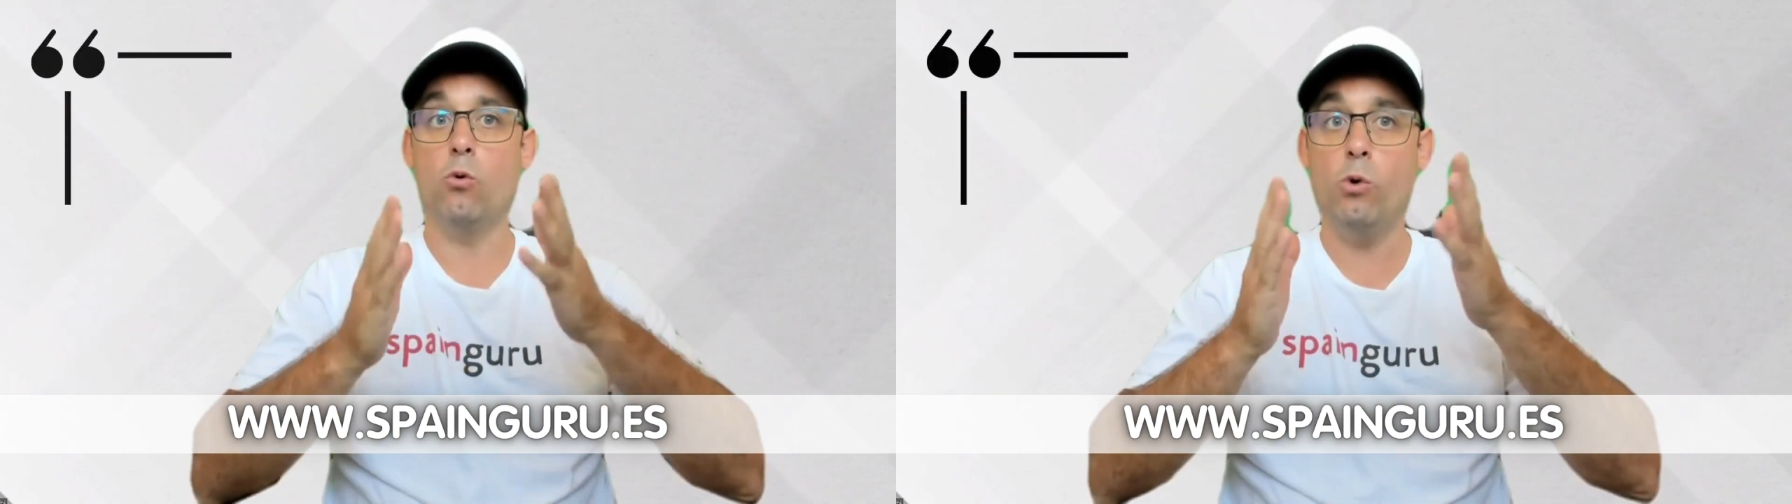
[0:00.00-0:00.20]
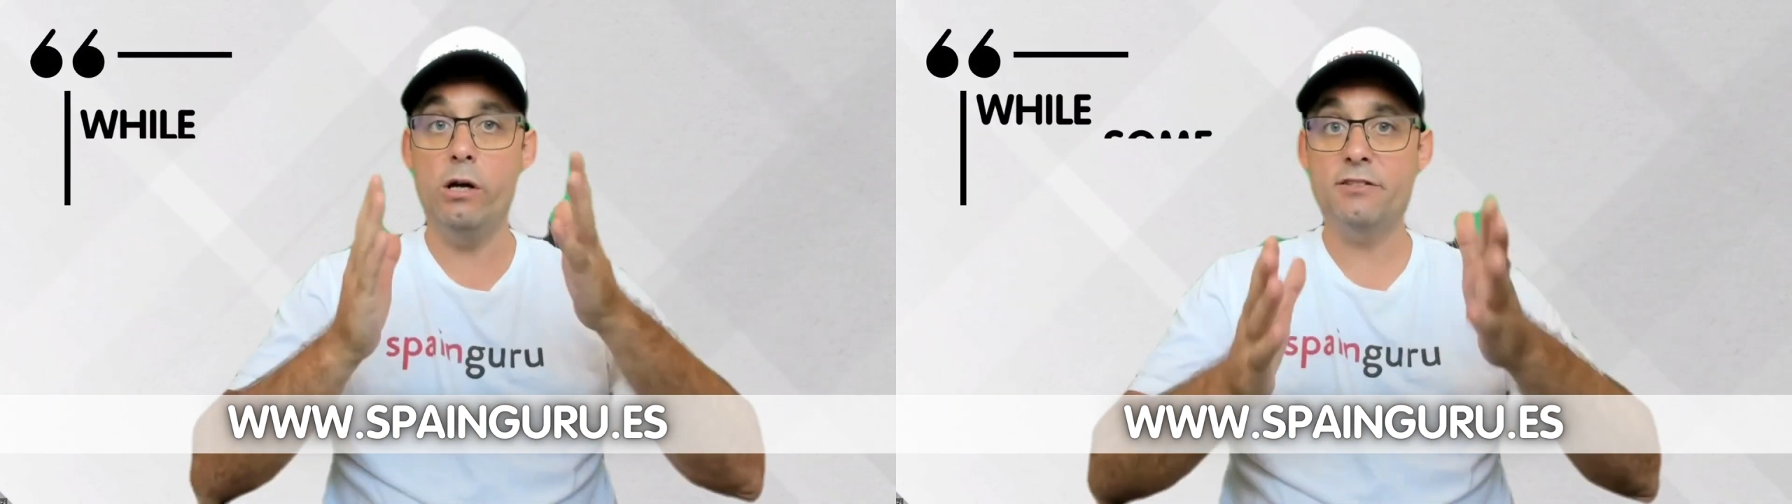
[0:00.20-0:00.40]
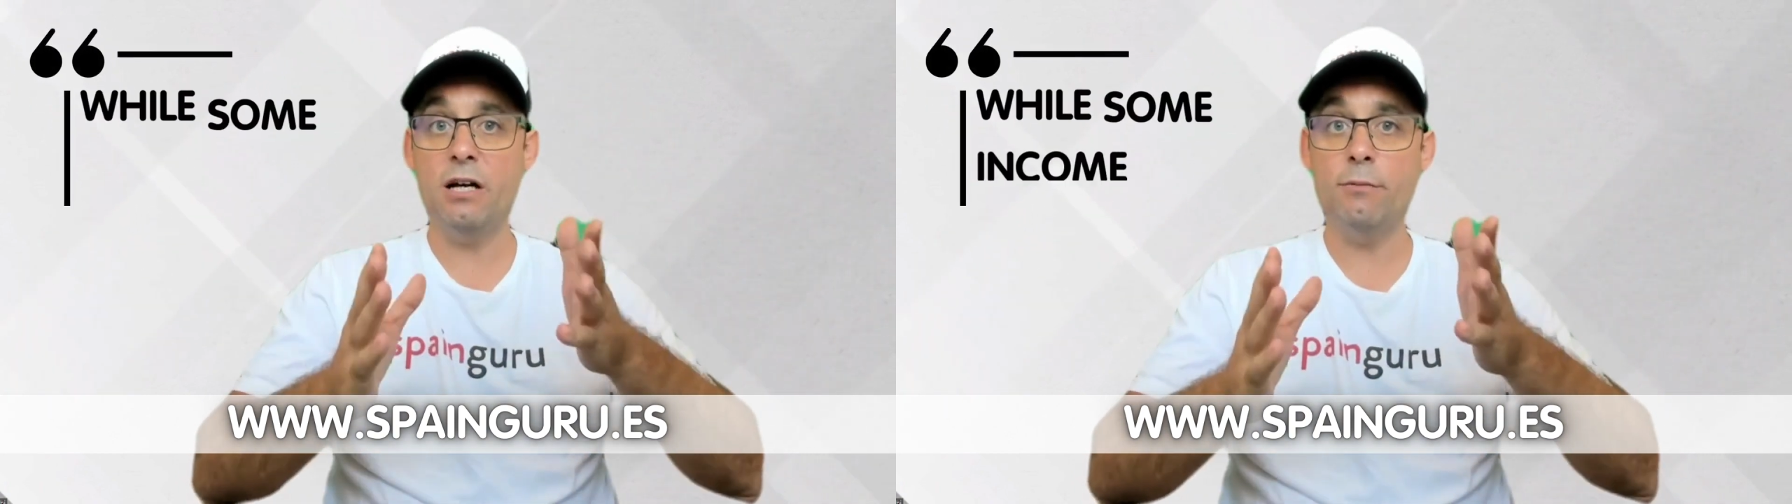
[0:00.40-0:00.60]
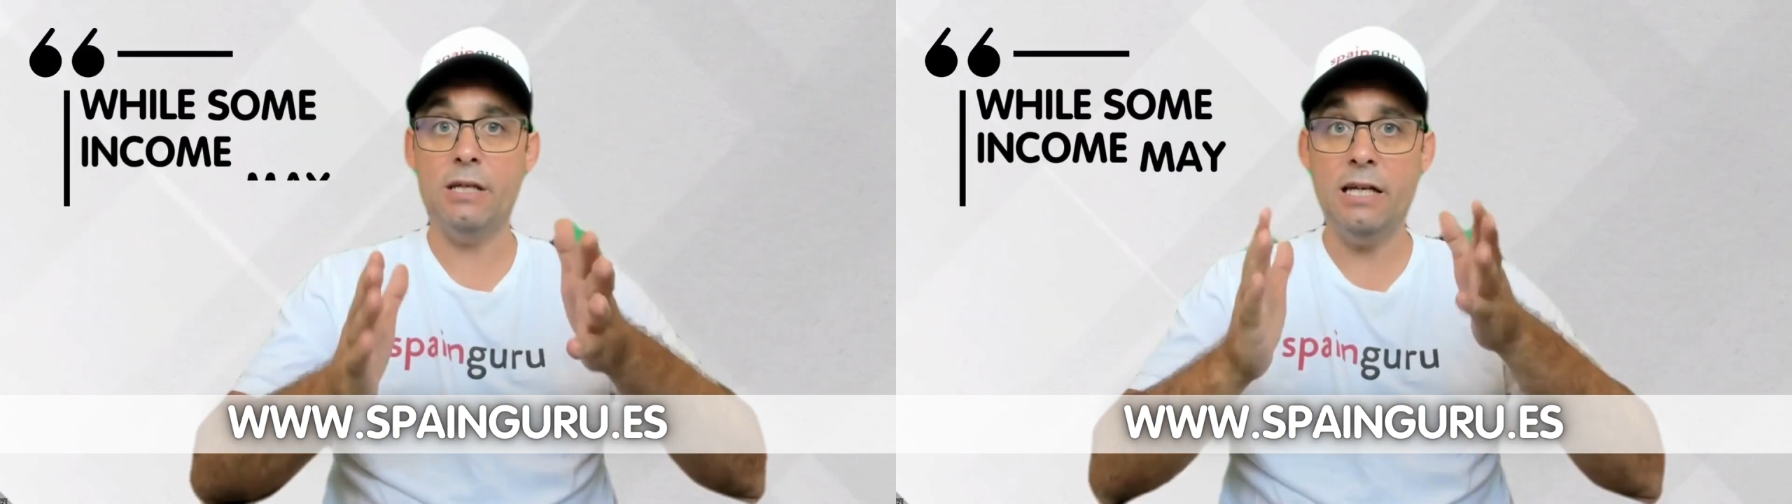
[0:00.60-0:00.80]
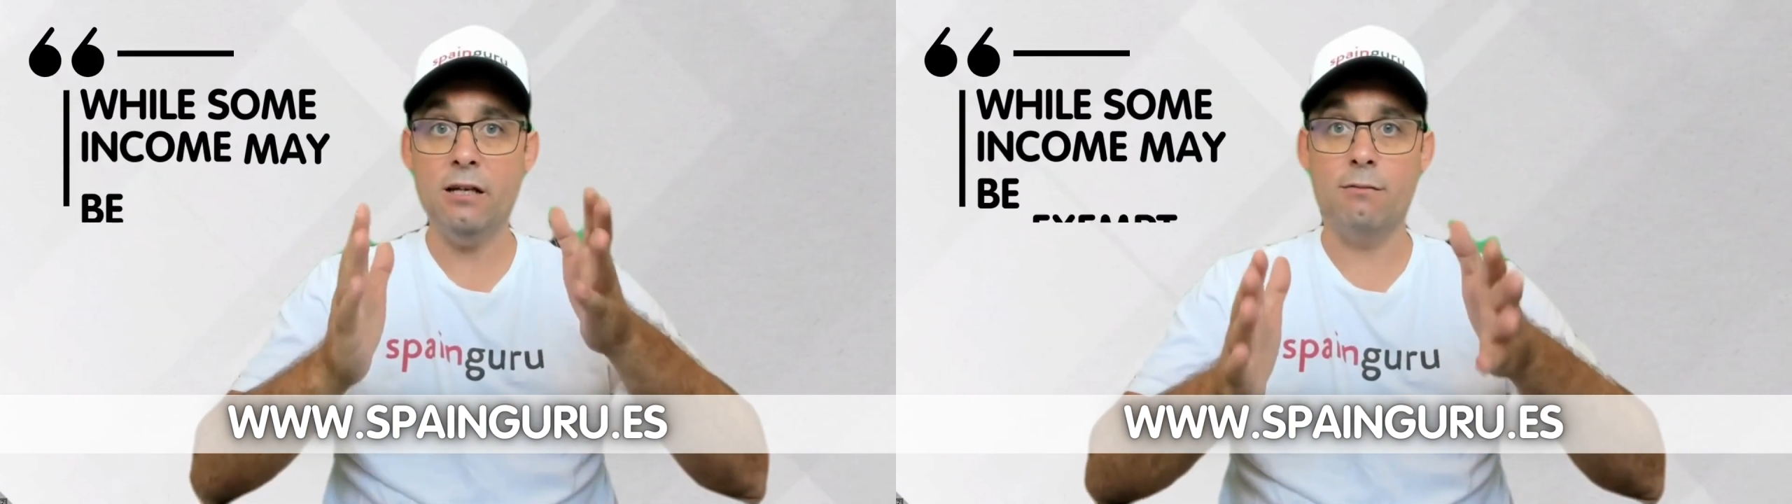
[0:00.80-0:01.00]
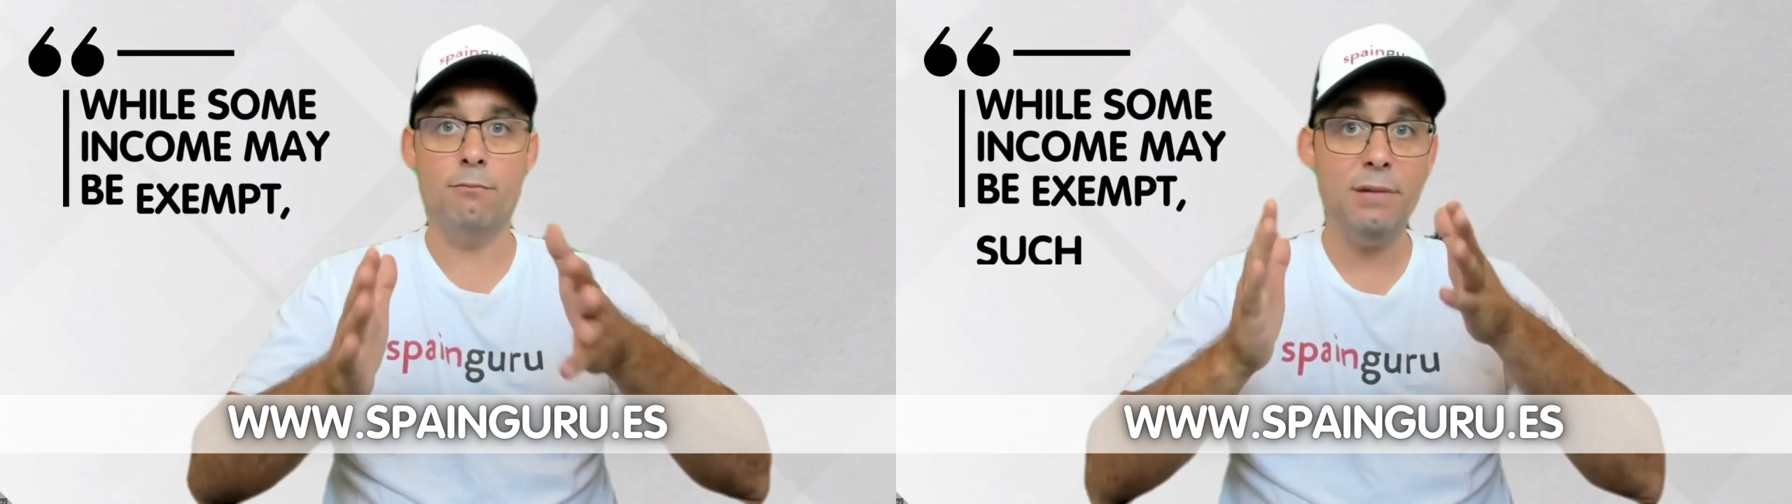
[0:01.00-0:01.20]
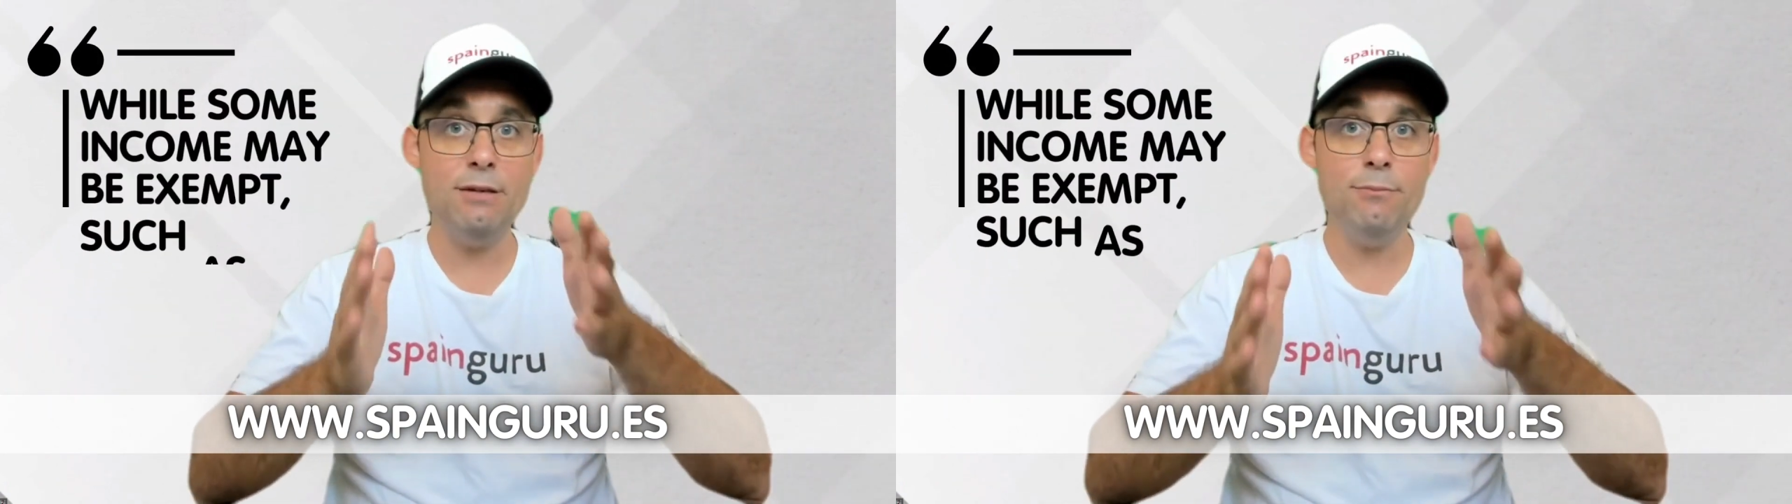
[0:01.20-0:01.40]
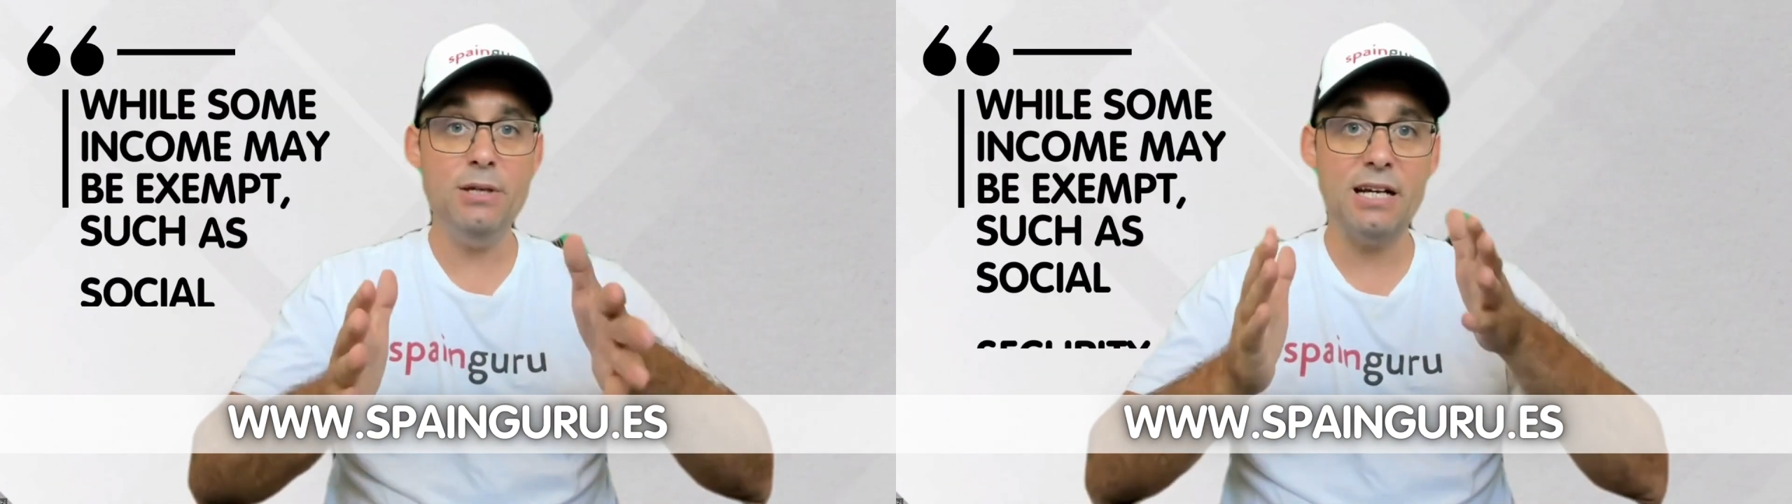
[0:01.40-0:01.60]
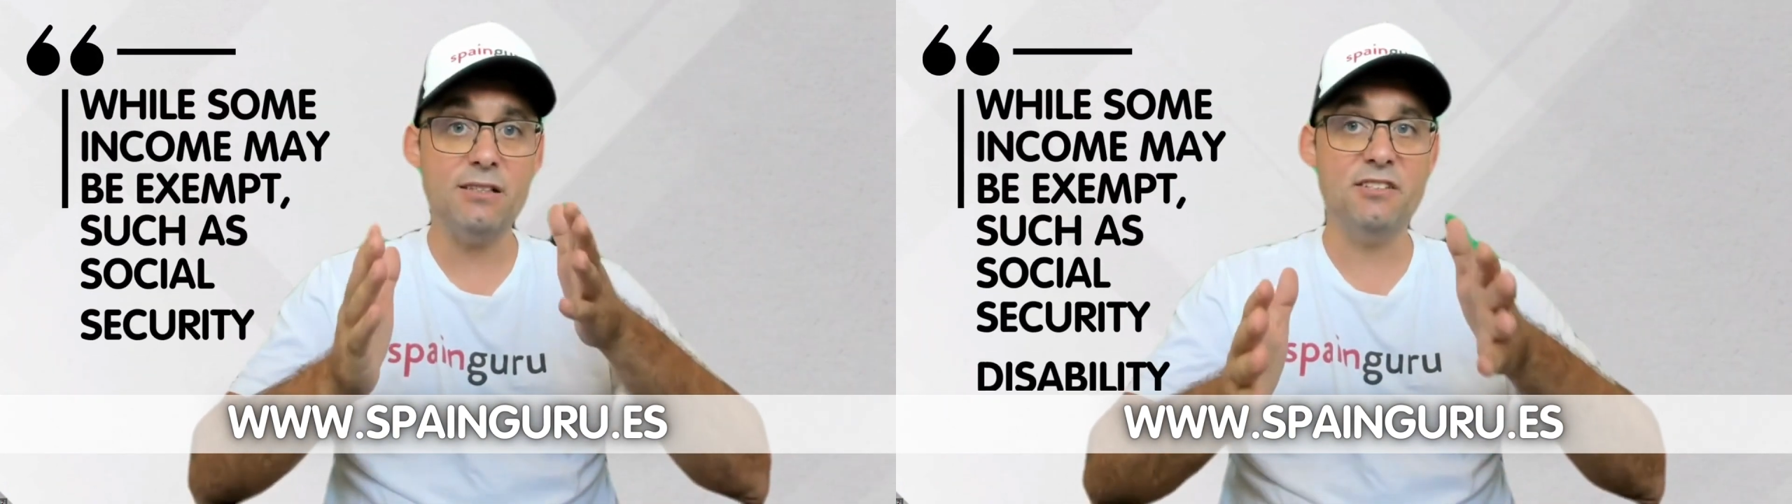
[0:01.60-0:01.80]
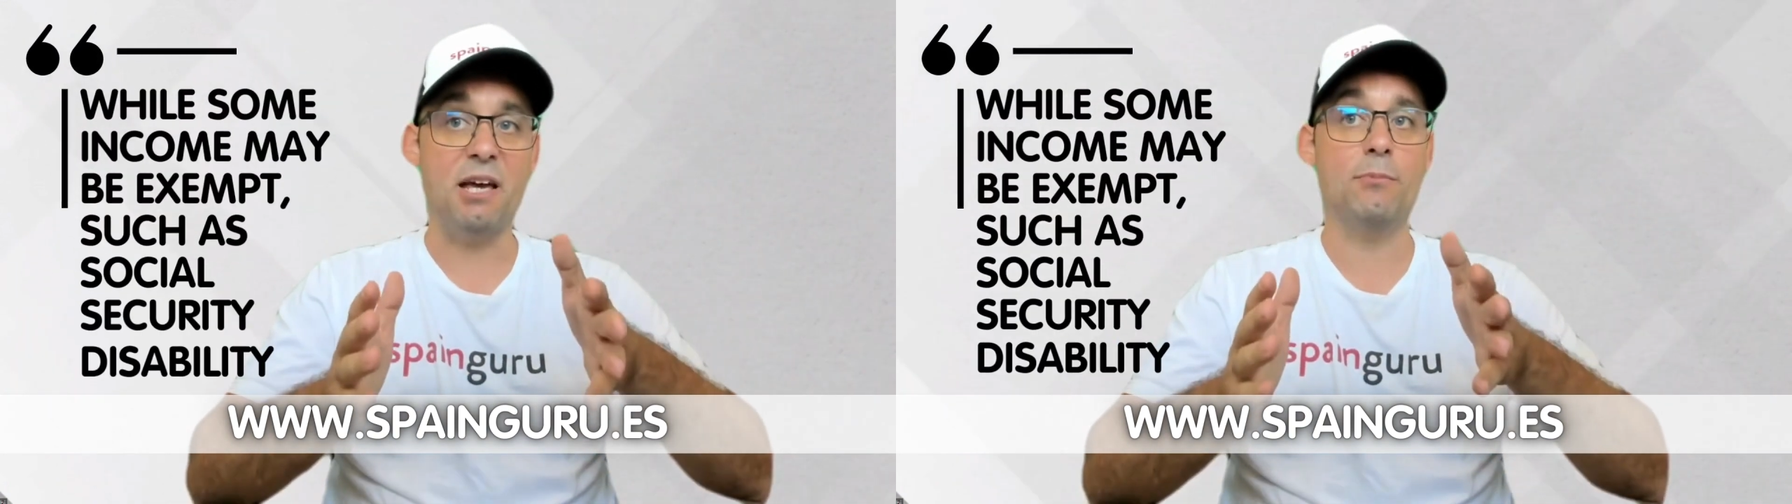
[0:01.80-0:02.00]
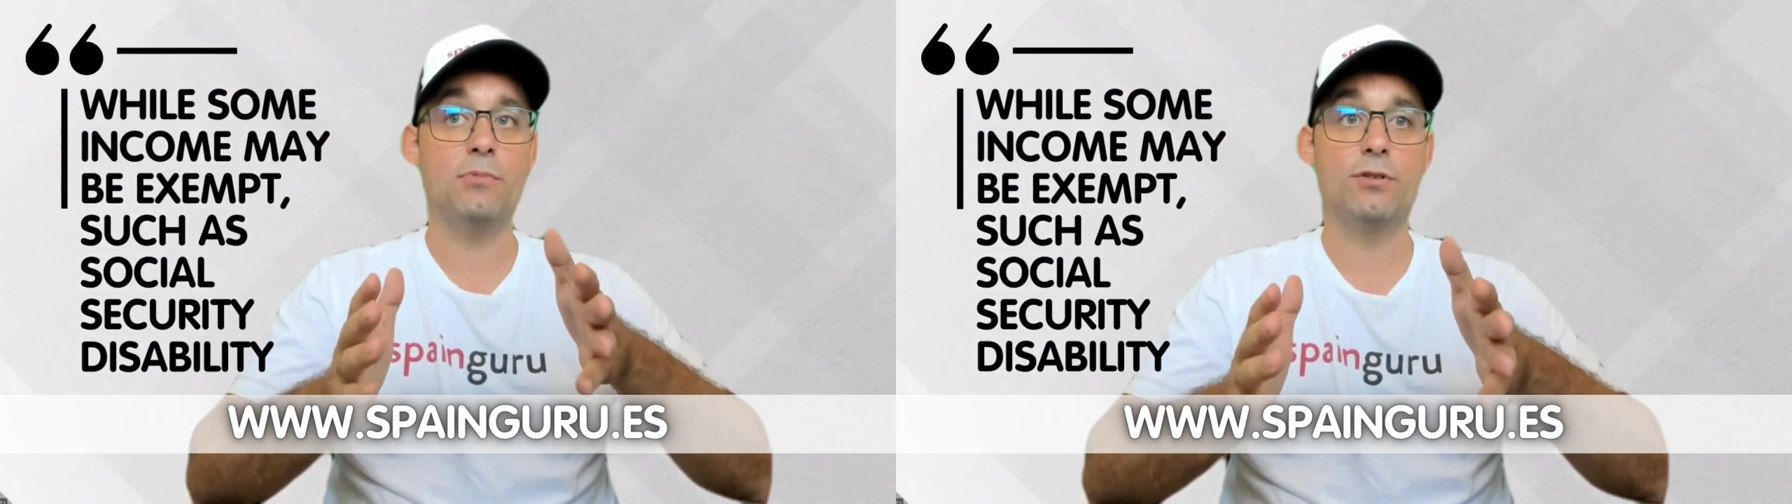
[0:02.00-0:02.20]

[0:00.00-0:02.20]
While some income may be exempt,